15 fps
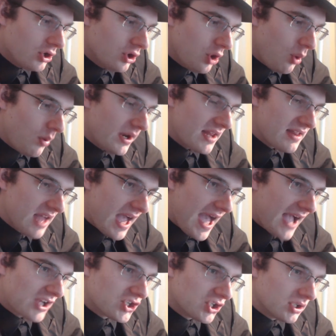one has
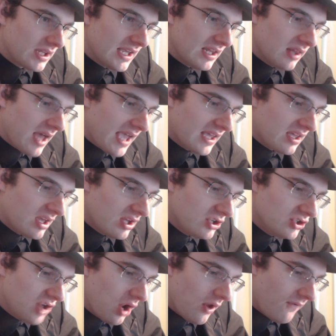actually, like,
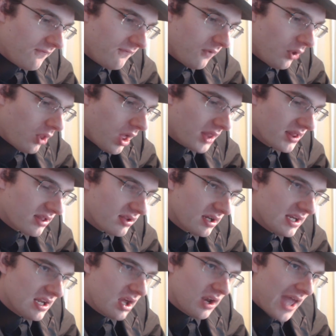done a full-on study
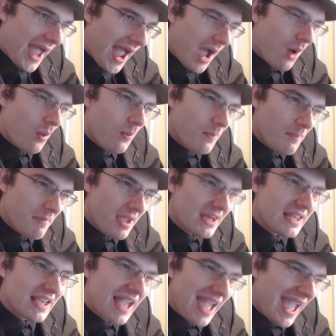on how
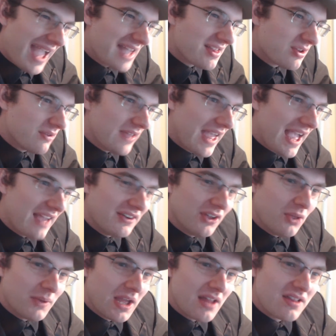many ants are in the anthill,
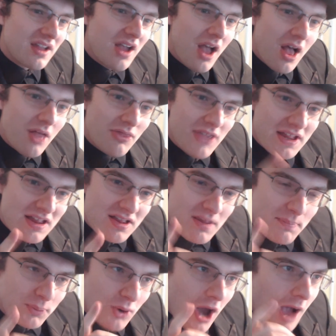because this is a
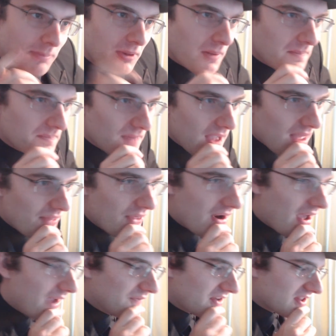problem that
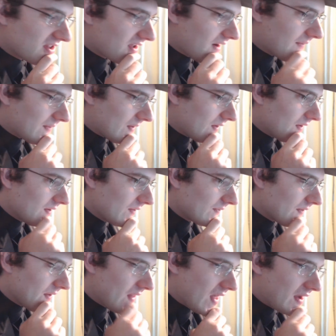I've discovered for
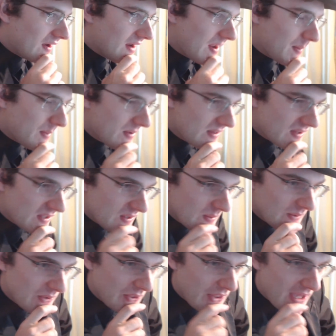a lot of numbers that you'd
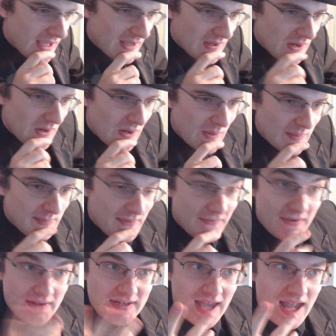think would be
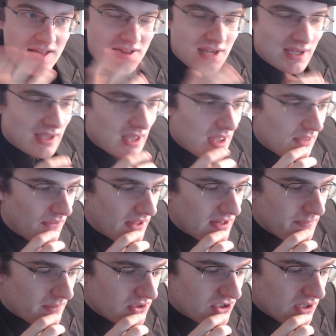fantastic things,
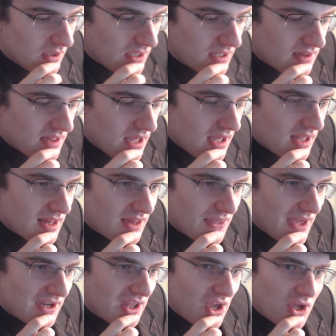bajillions, is
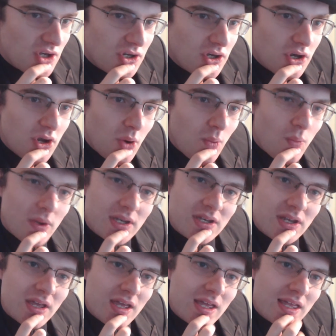that no one
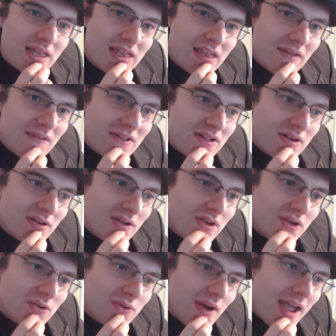gives a
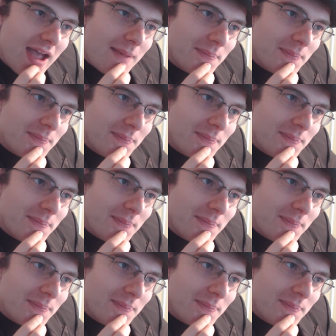crap